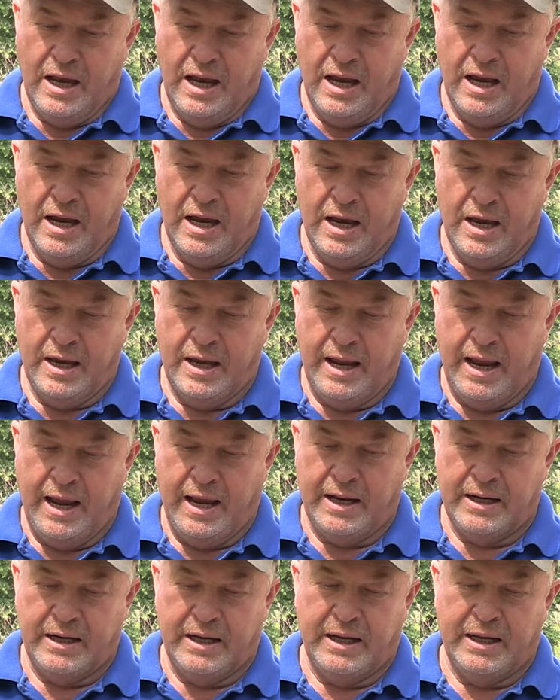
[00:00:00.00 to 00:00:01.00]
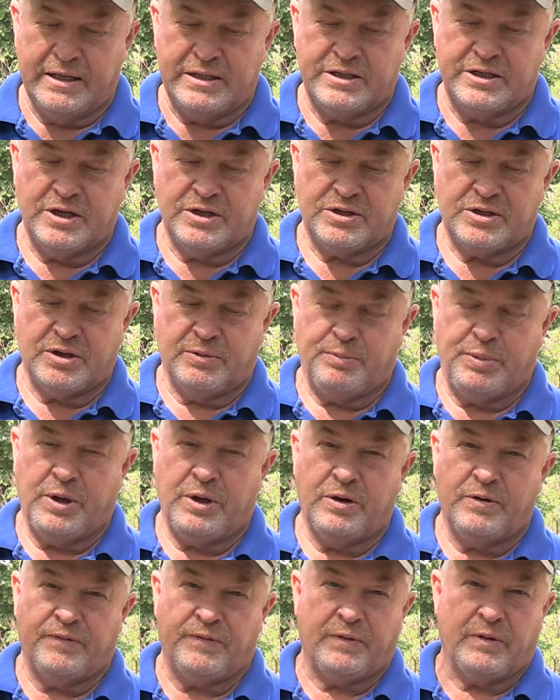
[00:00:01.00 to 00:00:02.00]
And it's just a
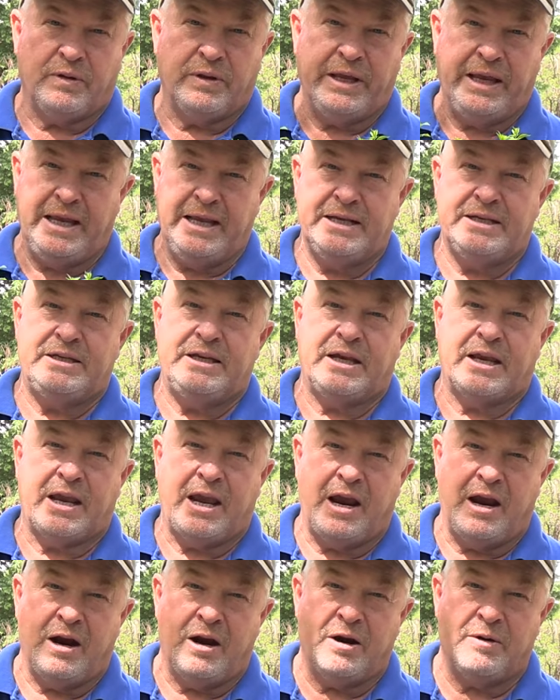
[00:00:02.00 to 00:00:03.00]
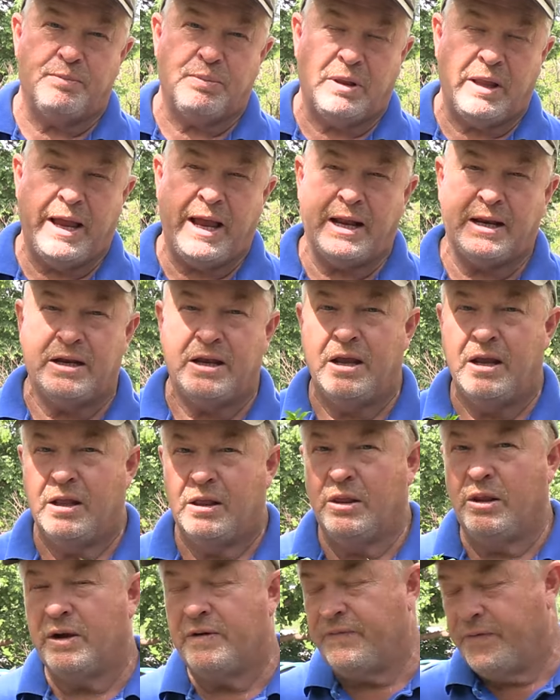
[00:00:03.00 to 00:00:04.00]
beautiful, easy care plant.
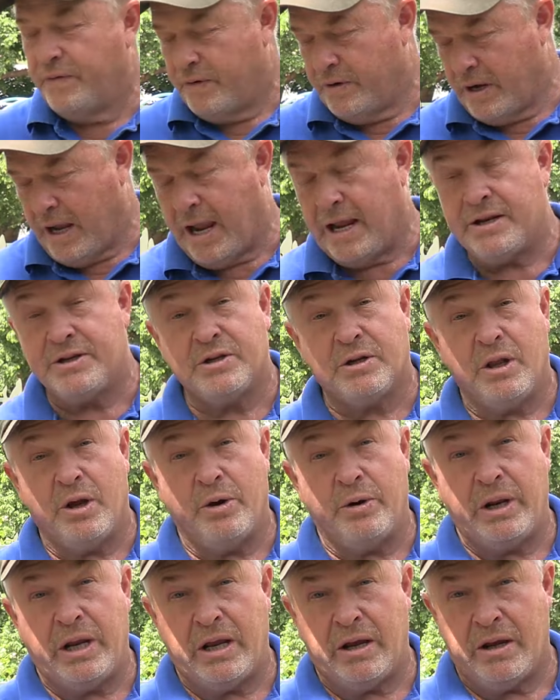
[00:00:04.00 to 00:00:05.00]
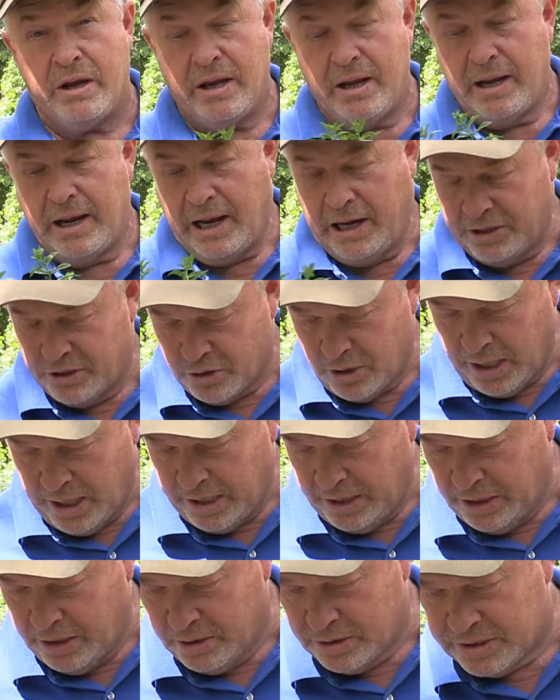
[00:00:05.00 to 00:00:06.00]
Look for Angelonia and try
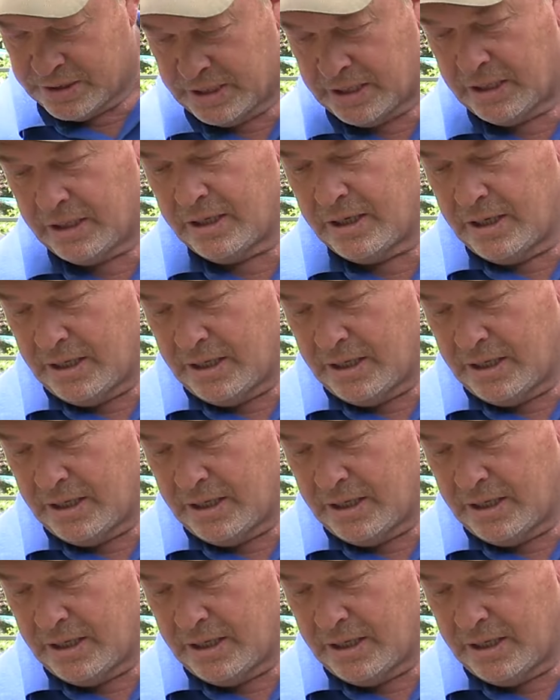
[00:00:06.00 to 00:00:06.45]
to use it